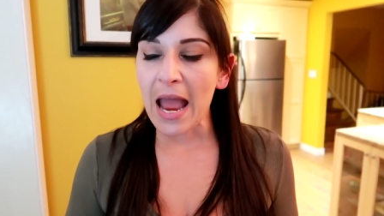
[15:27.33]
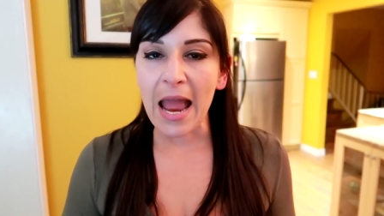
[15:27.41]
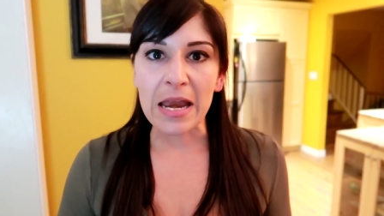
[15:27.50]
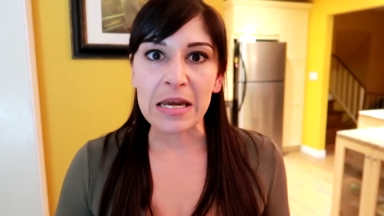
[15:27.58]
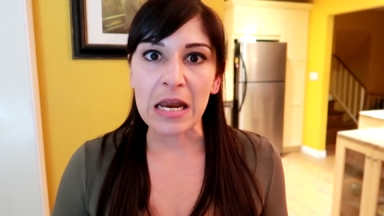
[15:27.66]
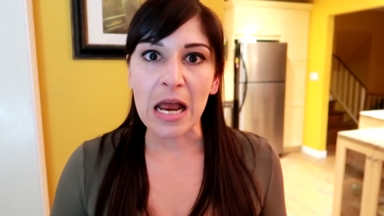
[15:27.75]

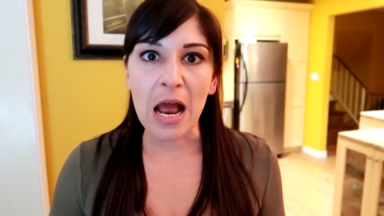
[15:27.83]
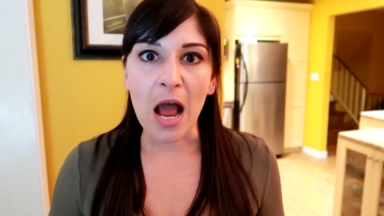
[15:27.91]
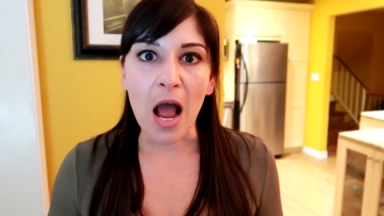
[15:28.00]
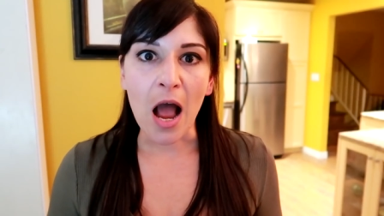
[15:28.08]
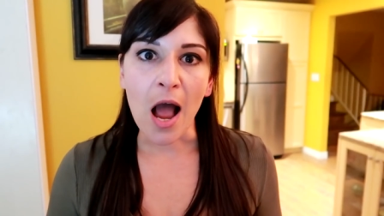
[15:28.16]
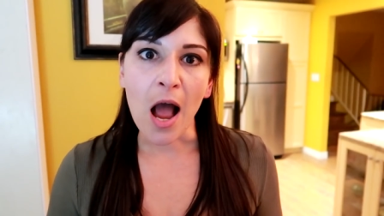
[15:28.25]
And
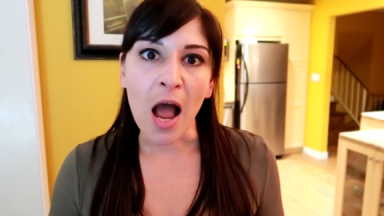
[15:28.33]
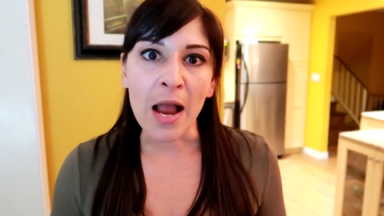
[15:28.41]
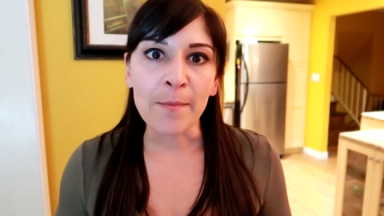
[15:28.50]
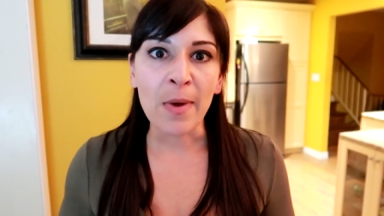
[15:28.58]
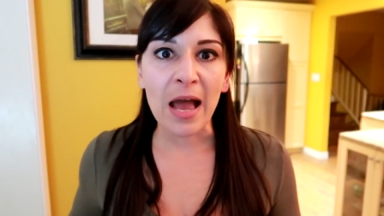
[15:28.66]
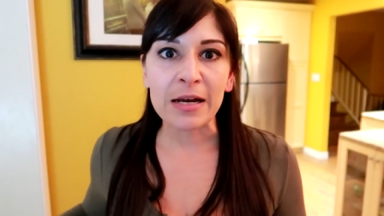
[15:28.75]

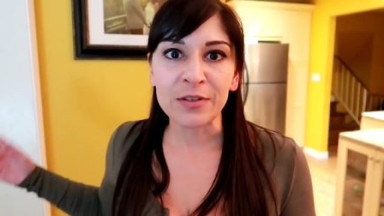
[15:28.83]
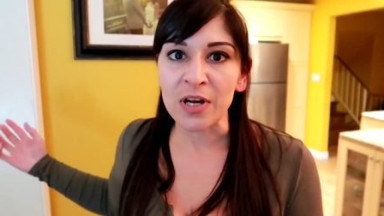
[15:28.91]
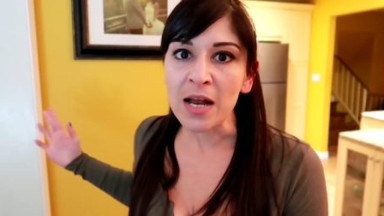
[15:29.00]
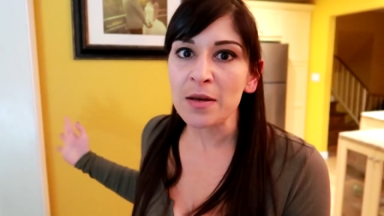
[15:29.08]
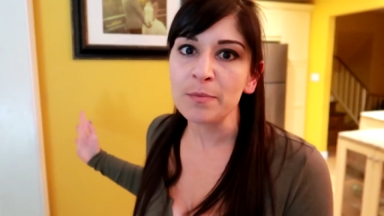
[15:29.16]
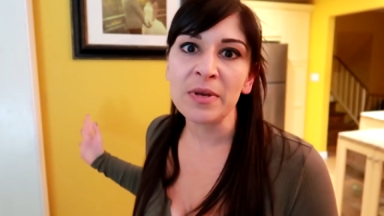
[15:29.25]
I'm
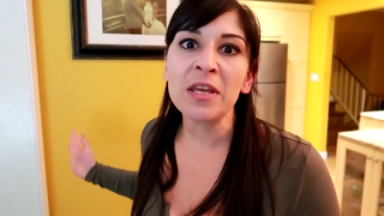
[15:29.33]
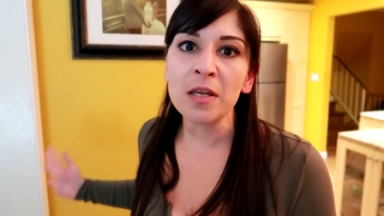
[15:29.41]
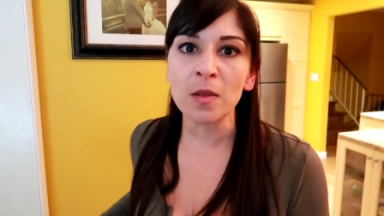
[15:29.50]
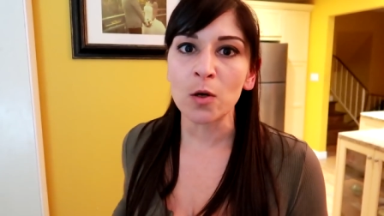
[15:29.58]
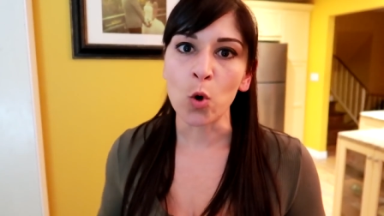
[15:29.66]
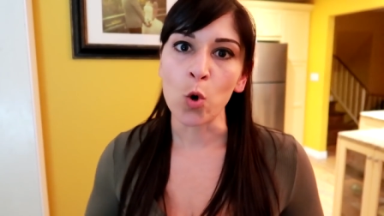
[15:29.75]
done being
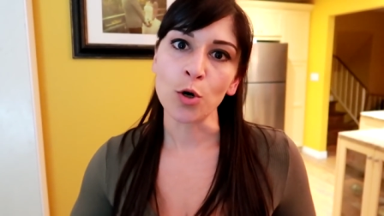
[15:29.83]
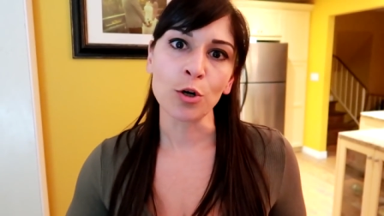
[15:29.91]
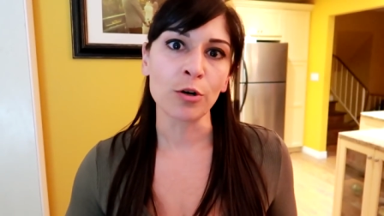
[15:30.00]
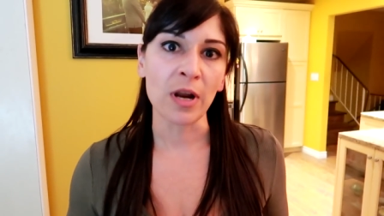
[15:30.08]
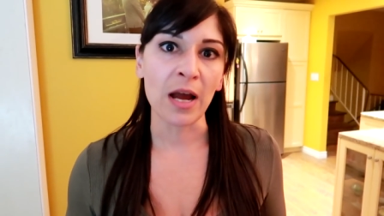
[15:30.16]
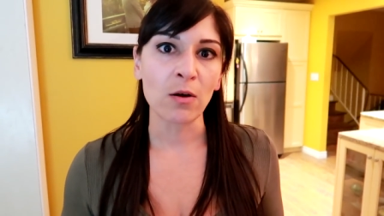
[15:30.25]
in the
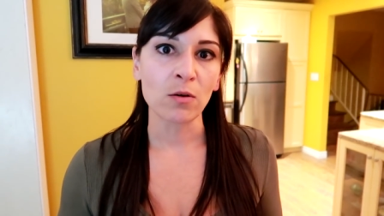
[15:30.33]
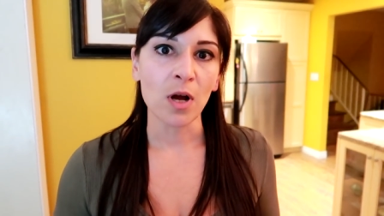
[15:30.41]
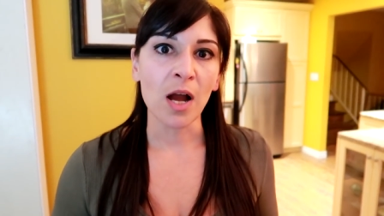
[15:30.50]
corner now.